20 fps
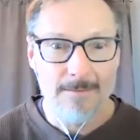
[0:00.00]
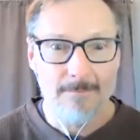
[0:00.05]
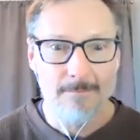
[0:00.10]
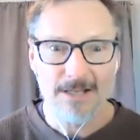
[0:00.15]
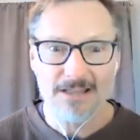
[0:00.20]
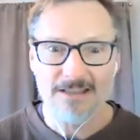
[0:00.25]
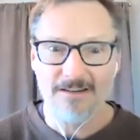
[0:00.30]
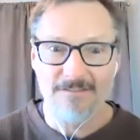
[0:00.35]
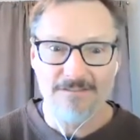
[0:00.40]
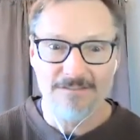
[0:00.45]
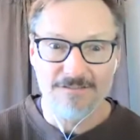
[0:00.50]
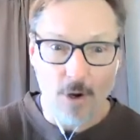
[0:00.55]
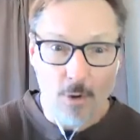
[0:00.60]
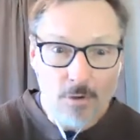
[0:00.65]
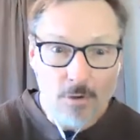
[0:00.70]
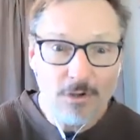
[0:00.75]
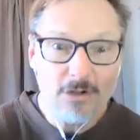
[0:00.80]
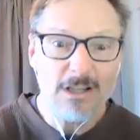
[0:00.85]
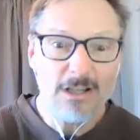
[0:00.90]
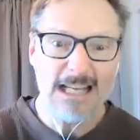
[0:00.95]
But the
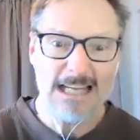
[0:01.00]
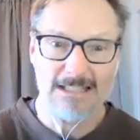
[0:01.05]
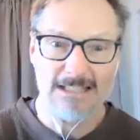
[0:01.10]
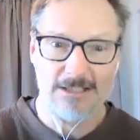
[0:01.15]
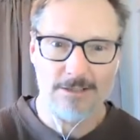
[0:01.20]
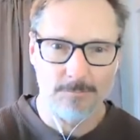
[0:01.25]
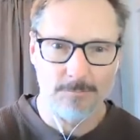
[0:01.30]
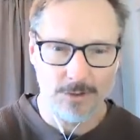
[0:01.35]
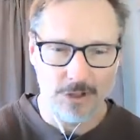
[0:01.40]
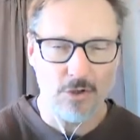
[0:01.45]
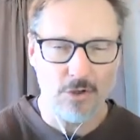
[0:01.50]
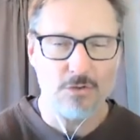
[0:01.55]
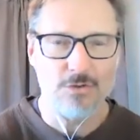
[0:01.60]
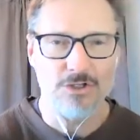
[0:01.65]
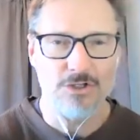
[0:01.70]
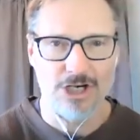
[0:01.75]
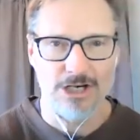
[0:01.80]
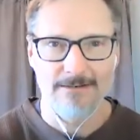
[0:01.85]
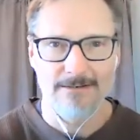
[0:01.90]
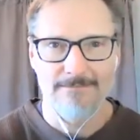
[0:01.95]
vocal
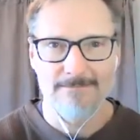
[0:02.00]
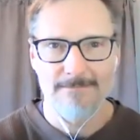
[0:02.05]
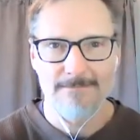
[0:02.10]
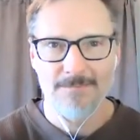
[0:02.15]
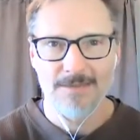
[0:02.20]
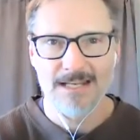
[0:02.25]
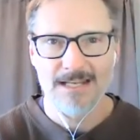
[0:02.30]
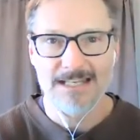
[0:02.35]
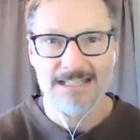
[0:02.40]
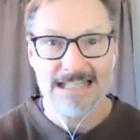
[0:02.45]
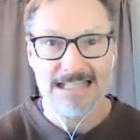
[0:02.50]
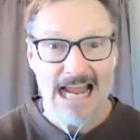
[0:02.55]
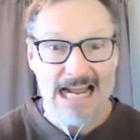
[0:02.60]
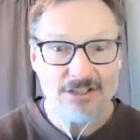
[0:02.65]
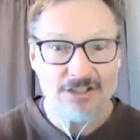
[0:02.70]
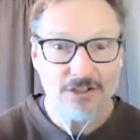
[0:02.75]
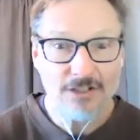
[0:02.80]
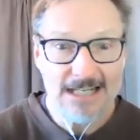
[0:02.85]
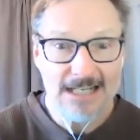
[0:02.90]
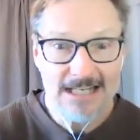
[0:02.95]
explosion is
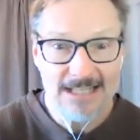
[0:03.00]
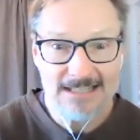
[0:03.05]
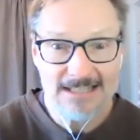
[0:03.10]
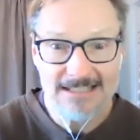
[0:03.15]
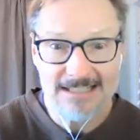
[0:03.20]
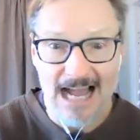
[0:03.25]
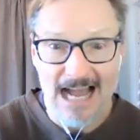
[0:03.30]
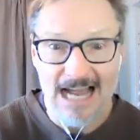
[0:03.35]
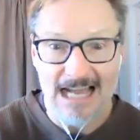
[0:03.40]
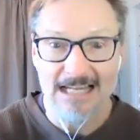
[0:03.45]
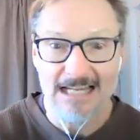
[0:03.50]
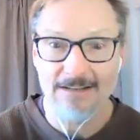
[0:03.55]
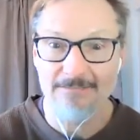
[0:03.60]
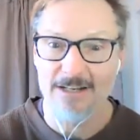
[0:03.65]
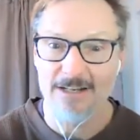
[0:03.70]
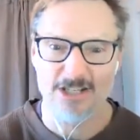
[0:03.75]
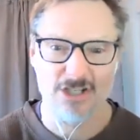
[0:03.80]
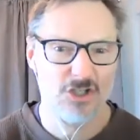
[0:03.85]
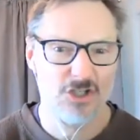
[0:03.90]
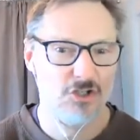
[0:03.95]
actually a sign of
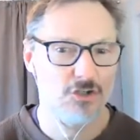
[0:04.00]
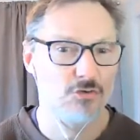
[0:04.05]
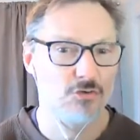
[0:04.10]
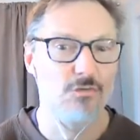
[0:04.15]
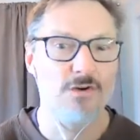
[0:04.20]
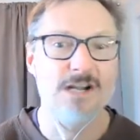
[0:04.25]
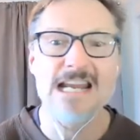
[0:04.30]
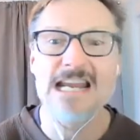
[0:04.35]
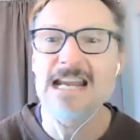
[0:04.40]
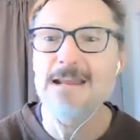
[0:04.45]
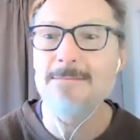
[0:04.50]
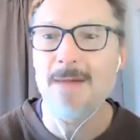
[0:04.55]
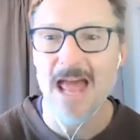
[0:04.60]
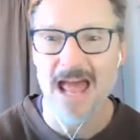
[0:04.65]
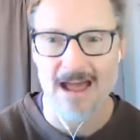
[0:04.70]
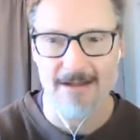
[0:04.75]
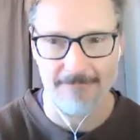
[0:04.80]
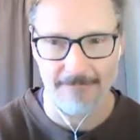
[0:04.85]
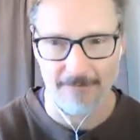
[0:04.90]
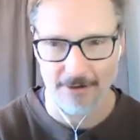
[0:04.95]
extreme
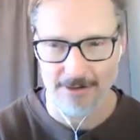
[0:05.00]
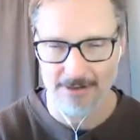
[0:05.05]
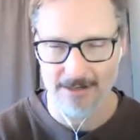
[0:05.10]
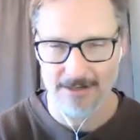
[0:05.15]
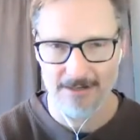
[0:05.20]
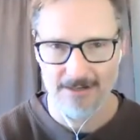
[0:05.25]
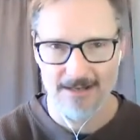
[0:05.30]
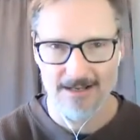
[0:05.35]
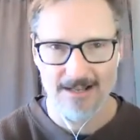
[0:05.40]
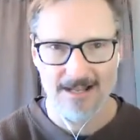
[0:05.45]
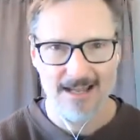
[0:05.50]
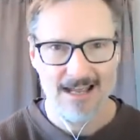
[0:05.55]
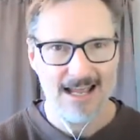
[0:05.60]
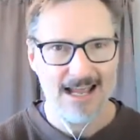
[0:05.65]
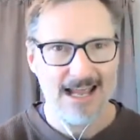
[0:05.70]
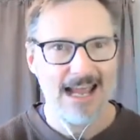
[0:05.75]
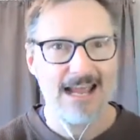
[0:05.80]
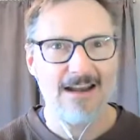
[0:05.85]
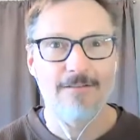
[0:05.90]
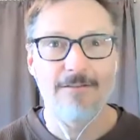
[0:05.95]
effort
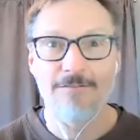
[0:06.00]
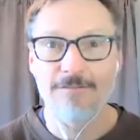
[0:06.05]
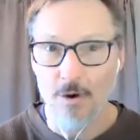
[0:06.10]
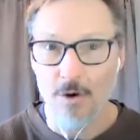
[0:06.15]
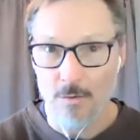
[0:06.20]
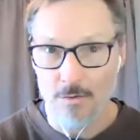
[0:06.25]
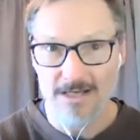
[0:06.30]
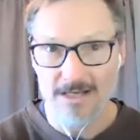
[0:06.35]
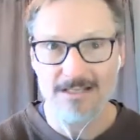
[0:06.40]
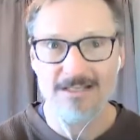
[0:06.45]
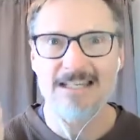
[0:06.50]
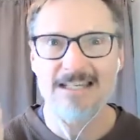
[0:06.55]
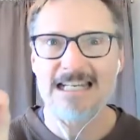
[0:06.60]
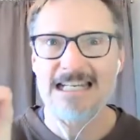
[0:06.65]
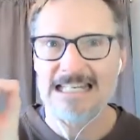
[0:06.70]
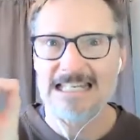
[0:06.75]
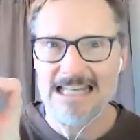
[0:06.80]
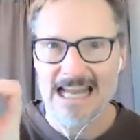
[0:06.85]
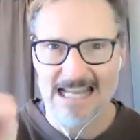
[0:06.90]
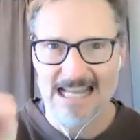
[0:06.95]
and focused
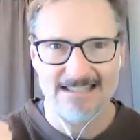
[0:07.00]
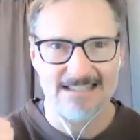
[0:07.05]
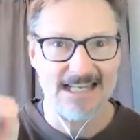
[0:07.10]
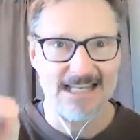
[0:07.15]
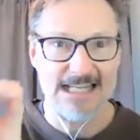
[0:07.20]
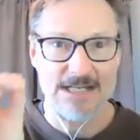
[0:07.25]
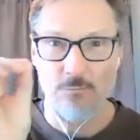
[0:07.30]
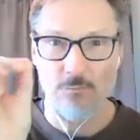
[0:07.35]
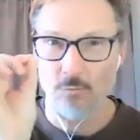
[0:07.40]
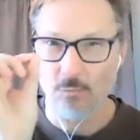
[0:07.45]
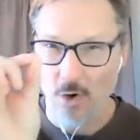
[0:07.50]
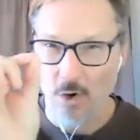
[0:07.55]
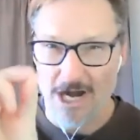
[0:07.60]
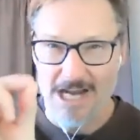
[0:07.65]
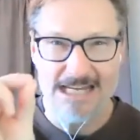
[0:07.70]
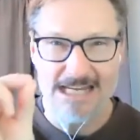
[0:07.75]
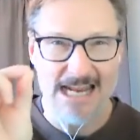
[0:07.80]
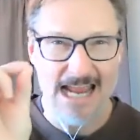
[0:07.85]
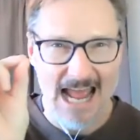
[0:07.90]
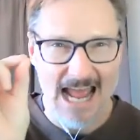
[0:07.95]
intensity
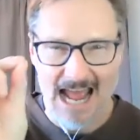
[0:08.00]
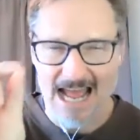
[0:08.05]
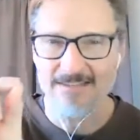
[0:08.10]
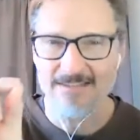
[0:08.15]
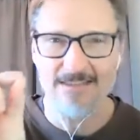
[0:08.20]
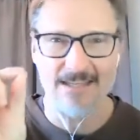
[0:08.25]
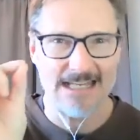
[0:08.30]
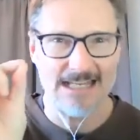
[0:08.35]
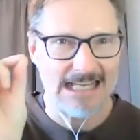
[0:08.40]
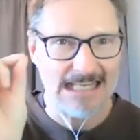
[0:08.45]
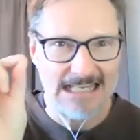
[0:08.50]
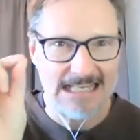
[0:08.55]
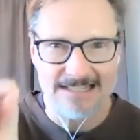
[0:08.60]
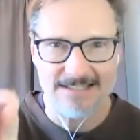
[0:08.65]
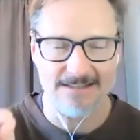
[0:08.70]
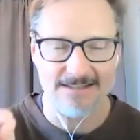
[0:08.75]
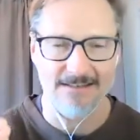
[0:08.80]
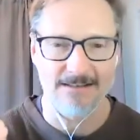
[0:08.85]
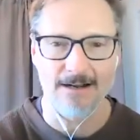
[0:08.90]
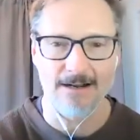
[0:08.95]
right at the
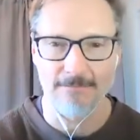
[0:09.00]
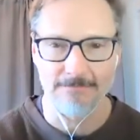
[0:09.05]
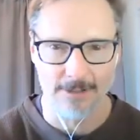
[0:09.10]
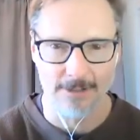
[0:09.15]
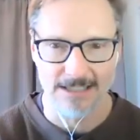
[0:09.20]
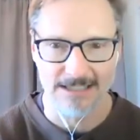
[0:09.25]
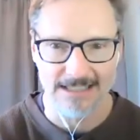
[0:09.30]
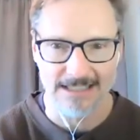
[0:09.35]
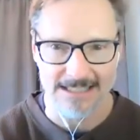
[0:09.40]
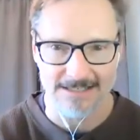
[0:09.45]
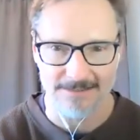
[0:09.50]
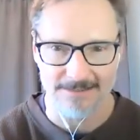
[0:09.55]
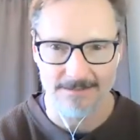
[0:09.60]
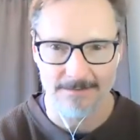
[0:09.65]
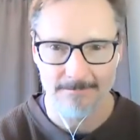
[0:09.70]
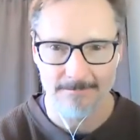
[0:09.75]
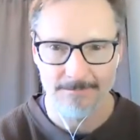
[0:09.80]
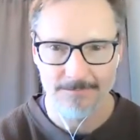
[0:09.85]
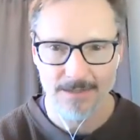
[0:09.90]
instant of release.